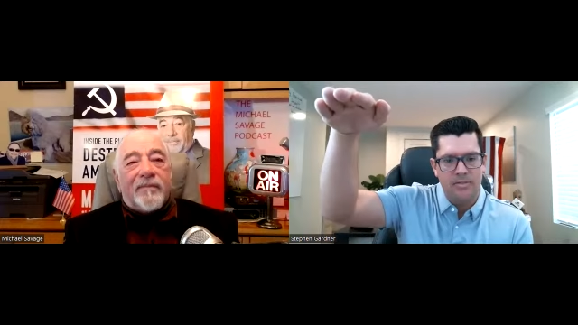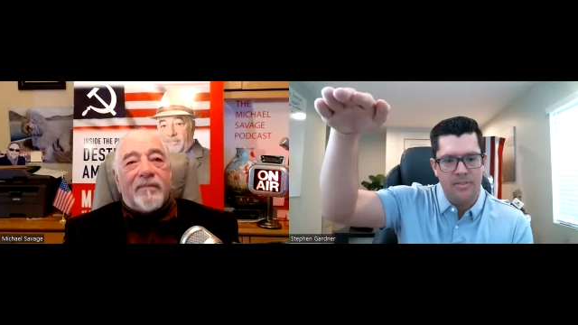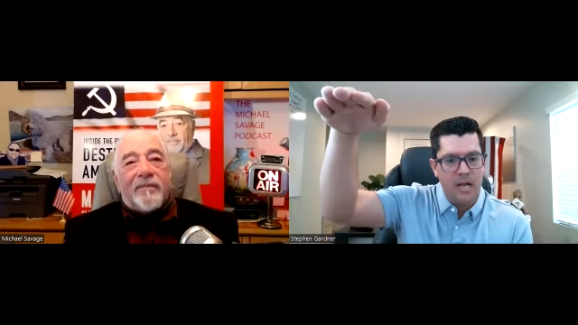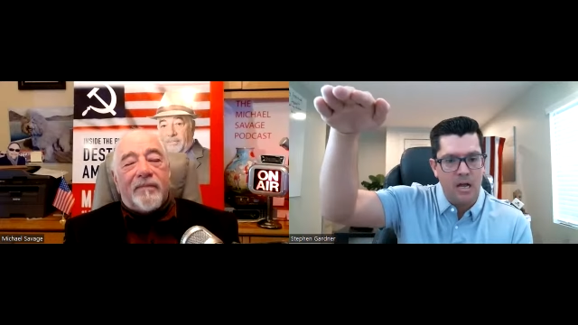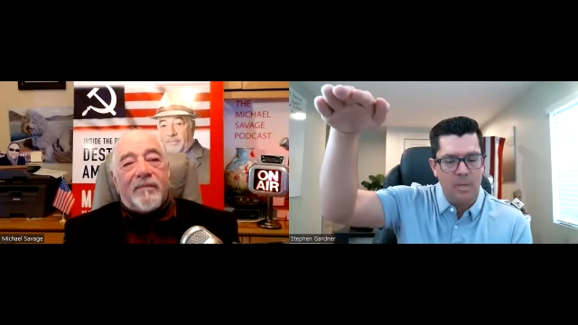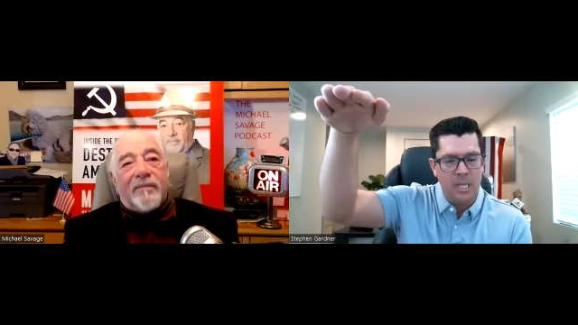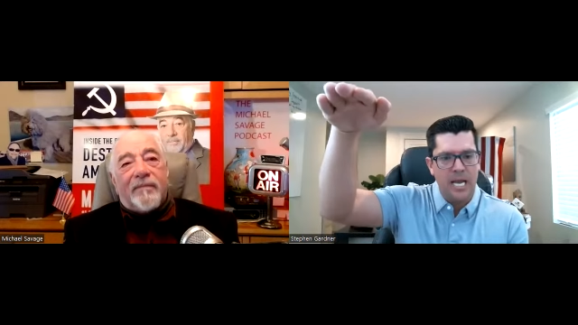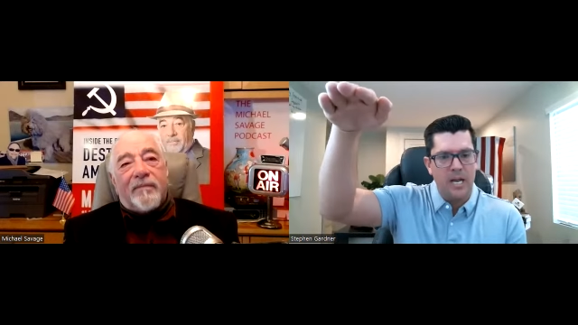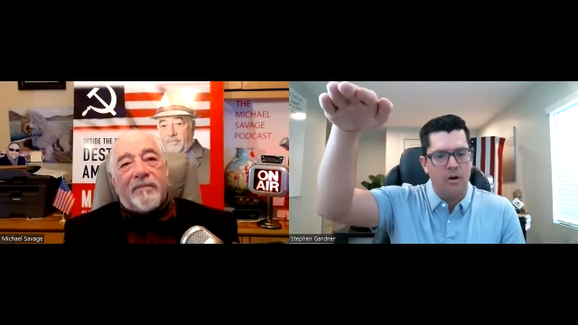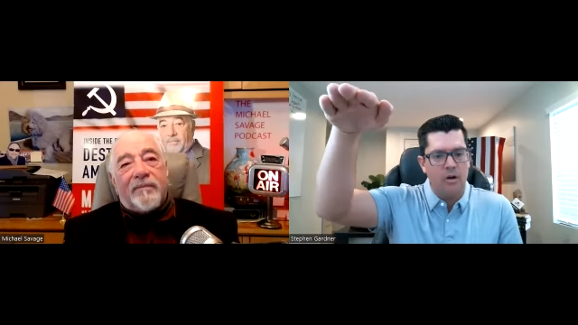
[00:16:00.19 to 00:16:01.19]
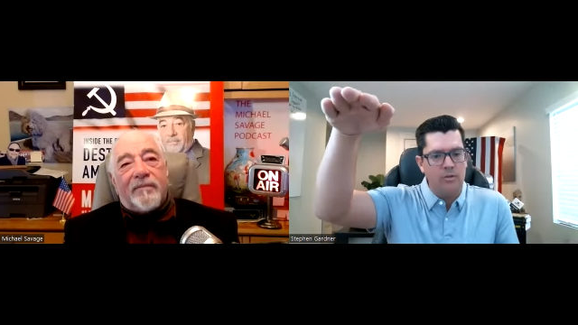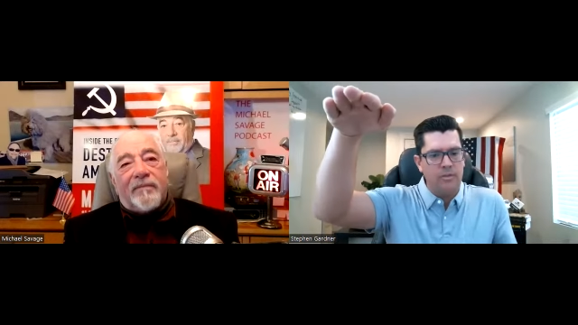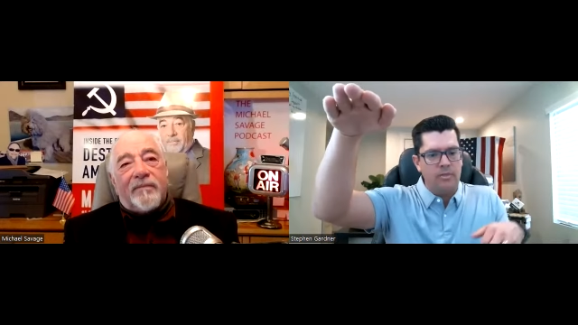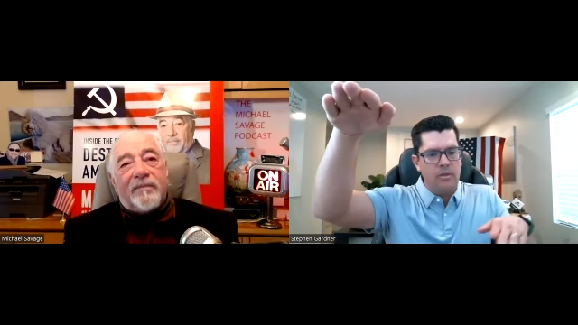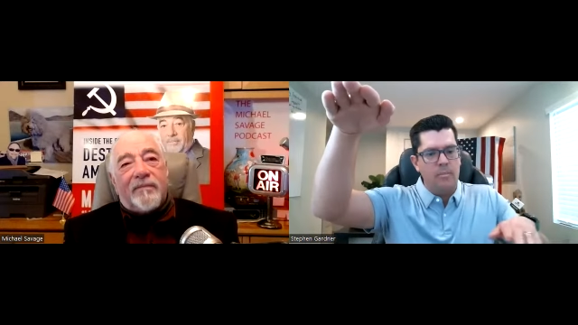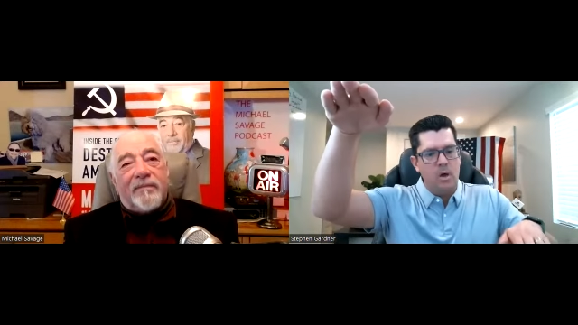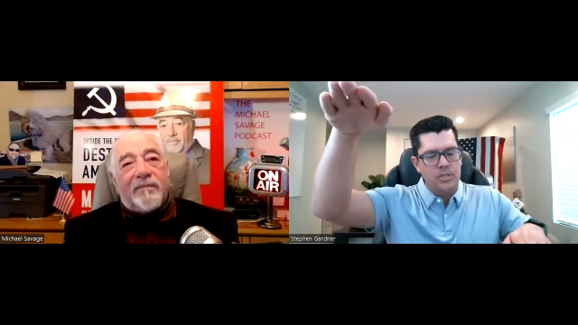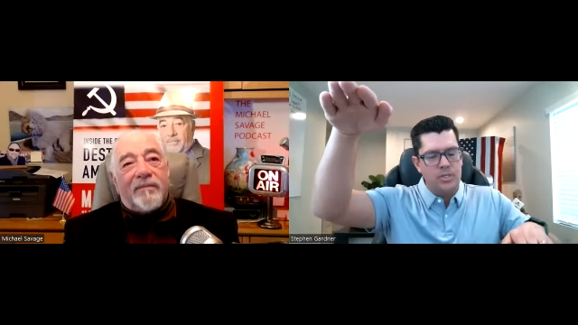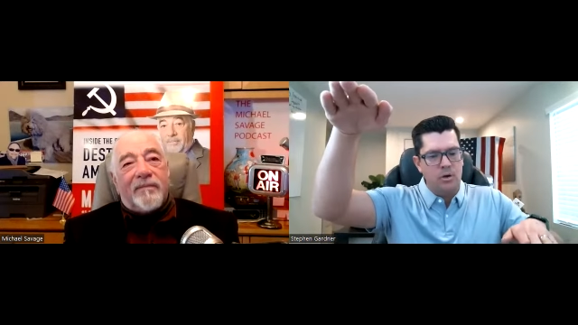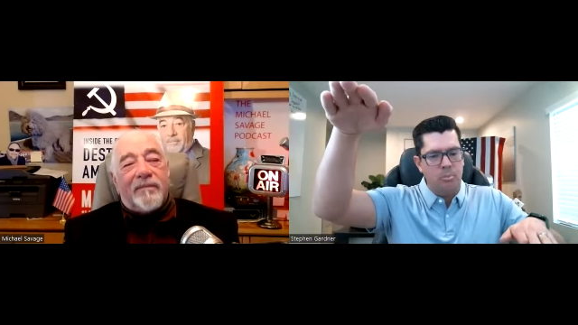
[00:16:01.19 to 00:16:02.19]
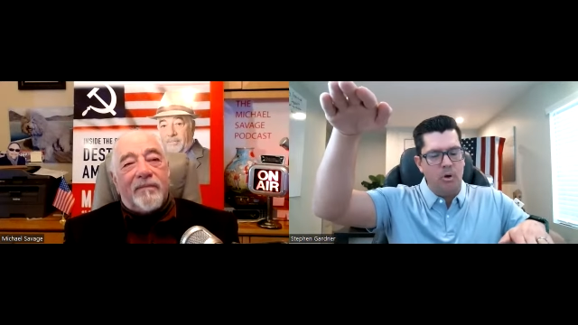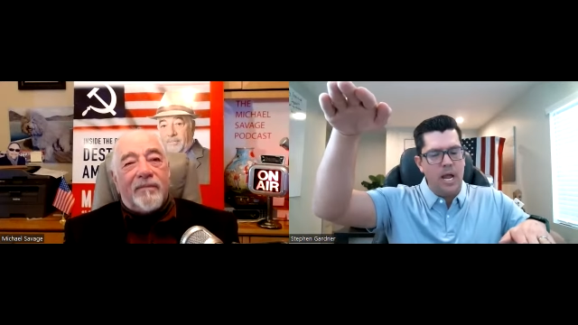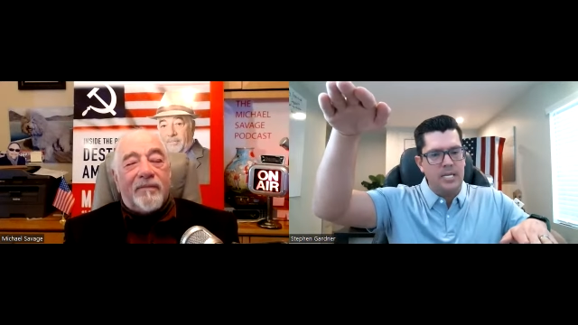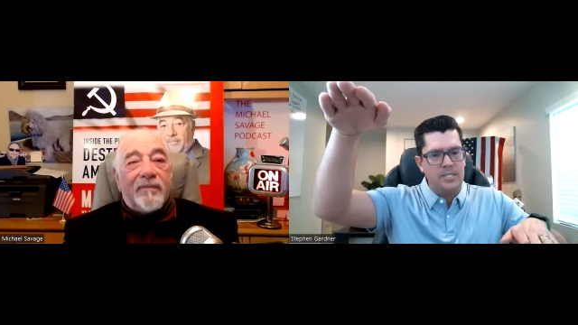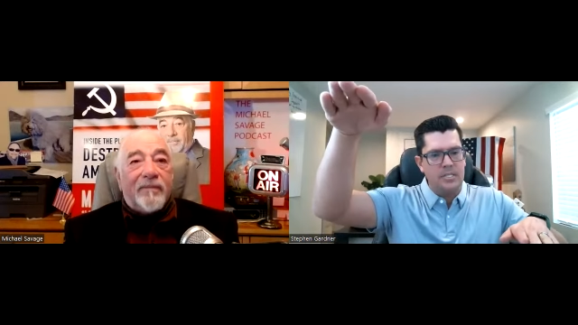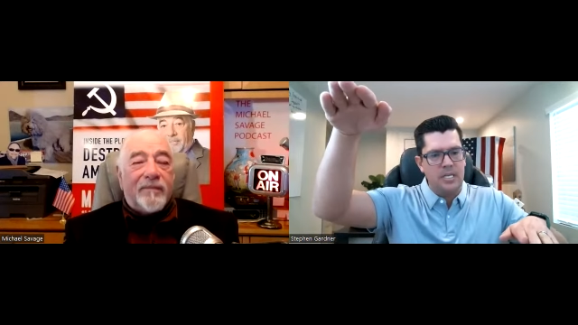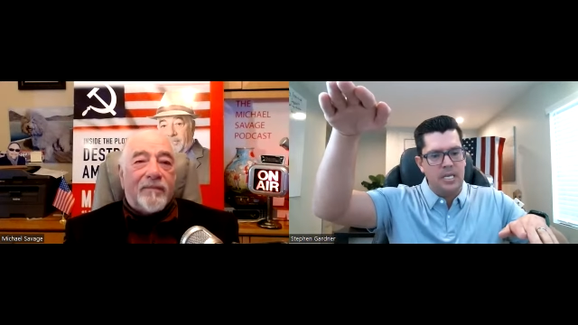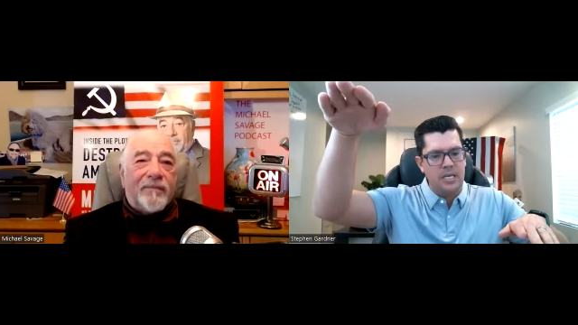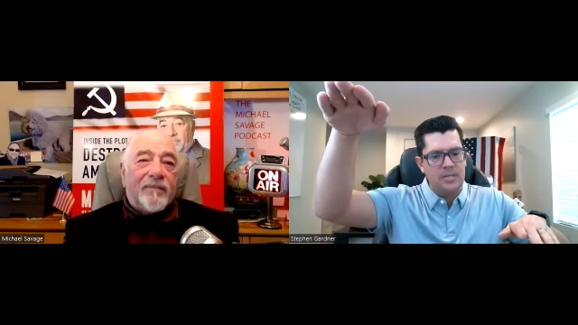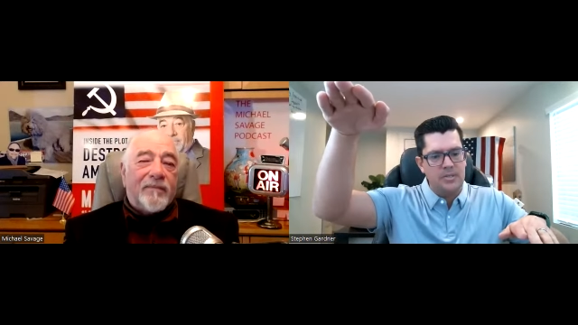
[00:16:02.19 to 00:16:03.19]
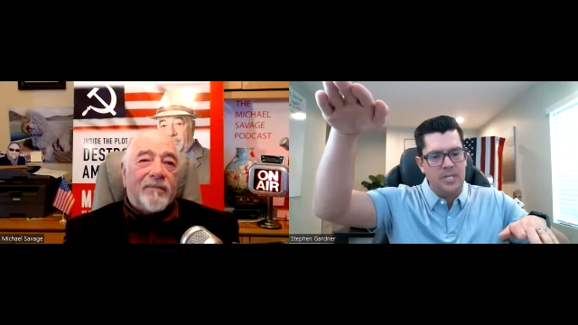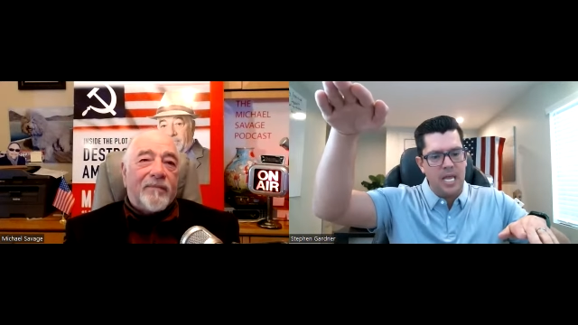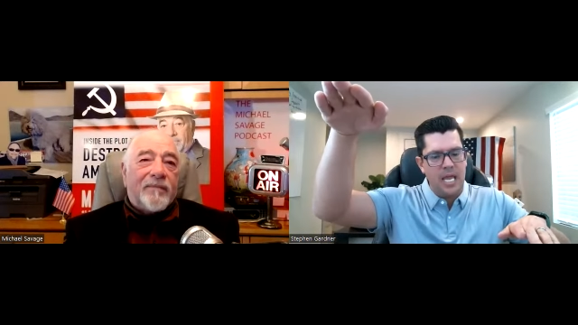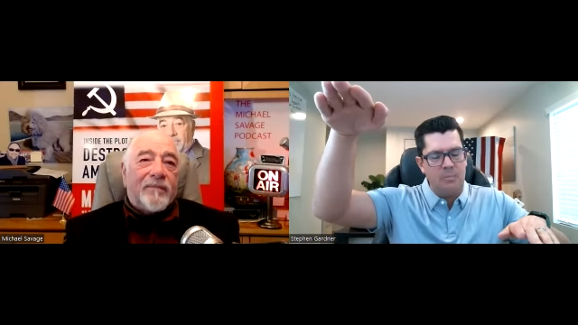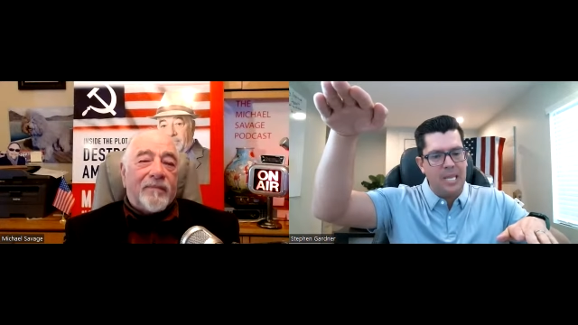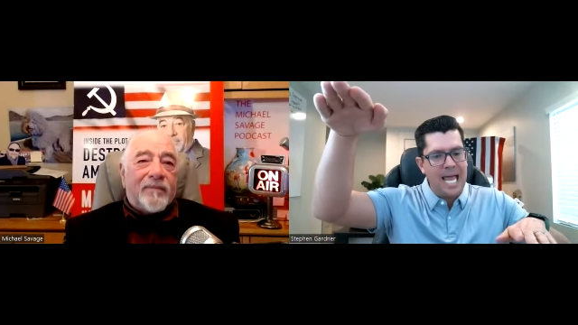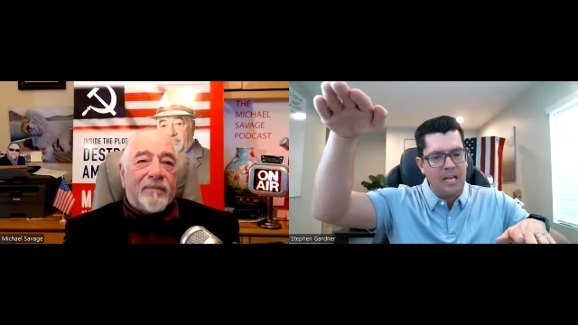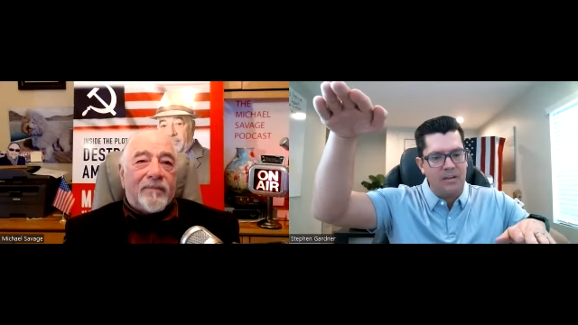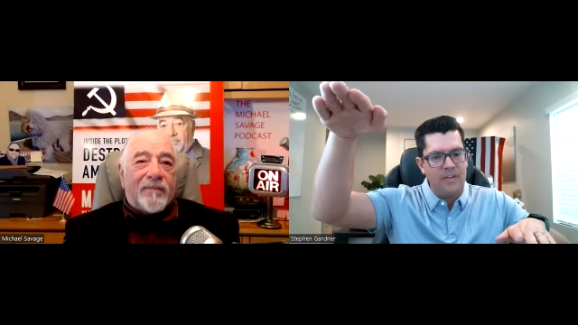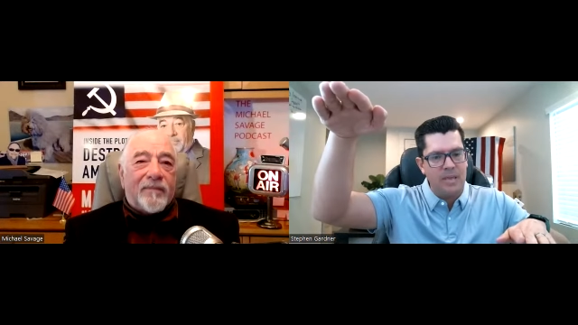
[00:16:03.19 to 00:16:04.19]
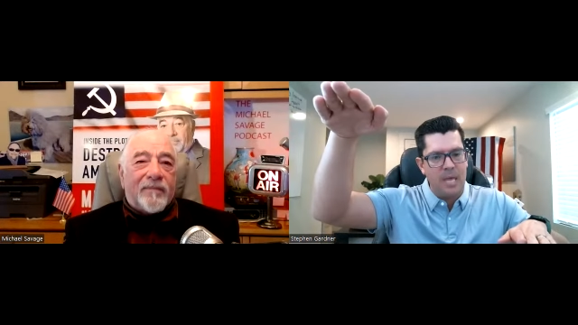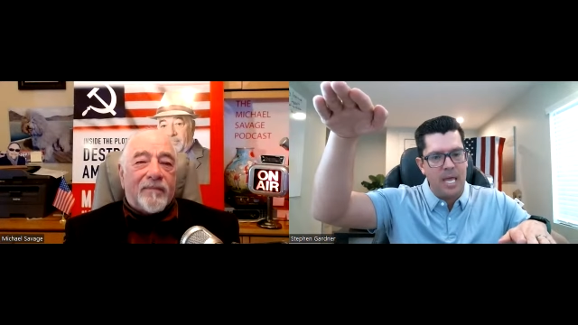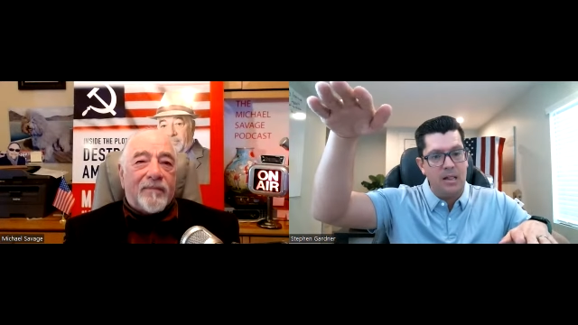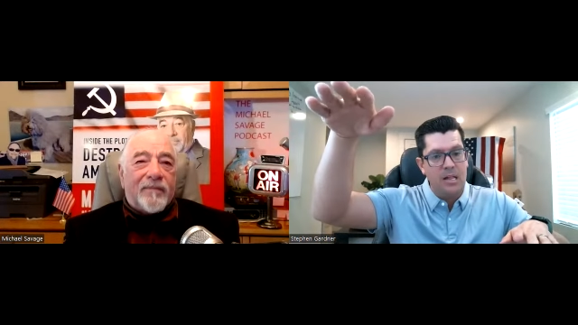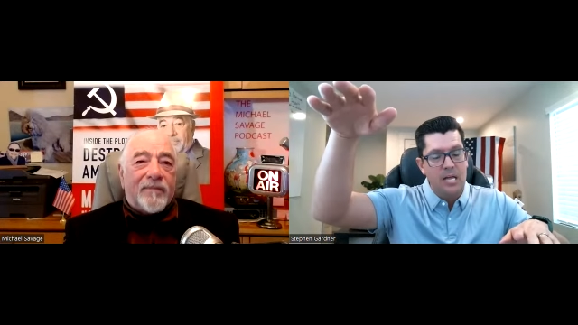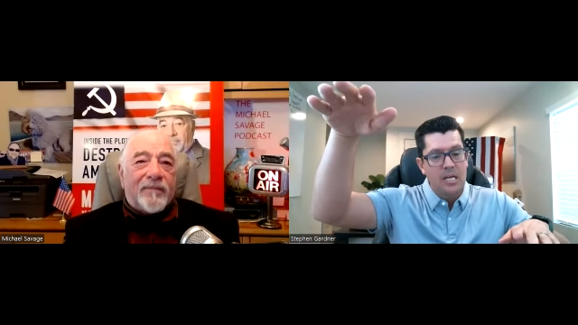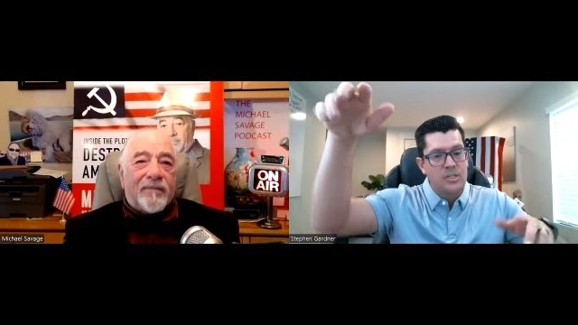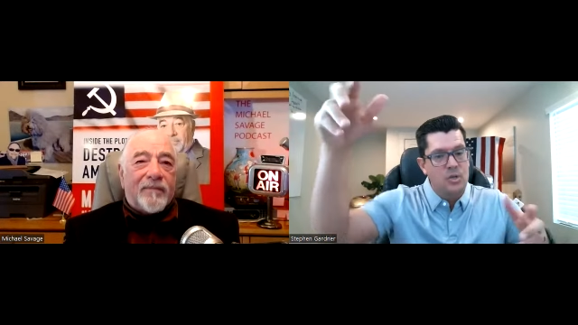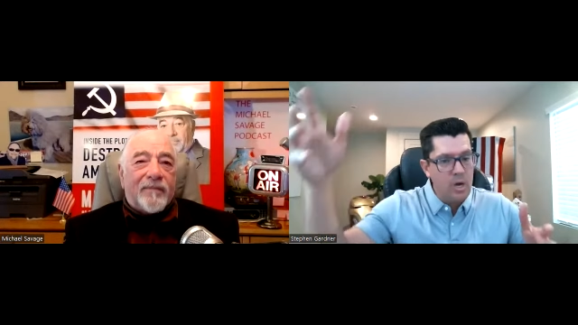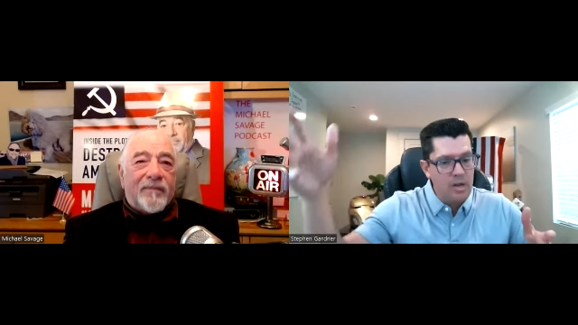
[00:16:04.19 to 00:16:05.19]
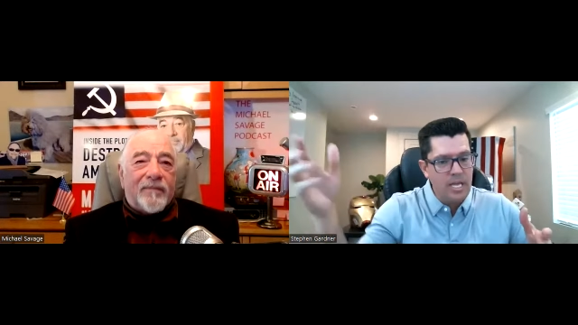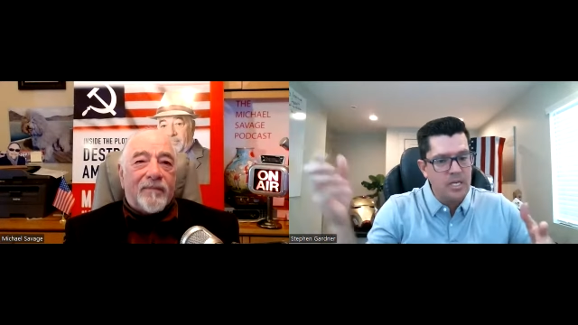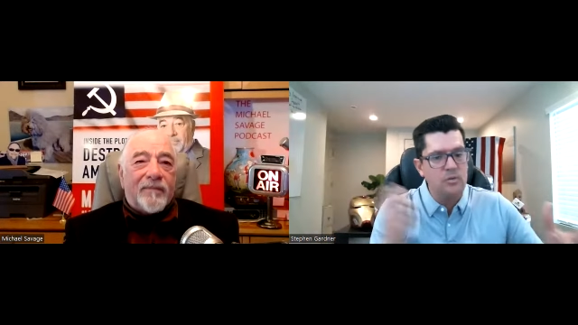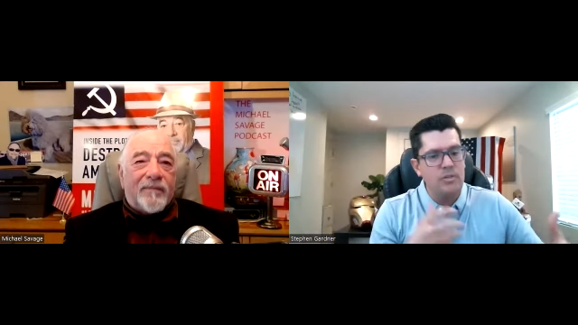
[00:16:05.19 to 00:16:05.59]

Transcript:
Speaker 1: thing on planet Earth, and the most oppressed is a black female. So what do they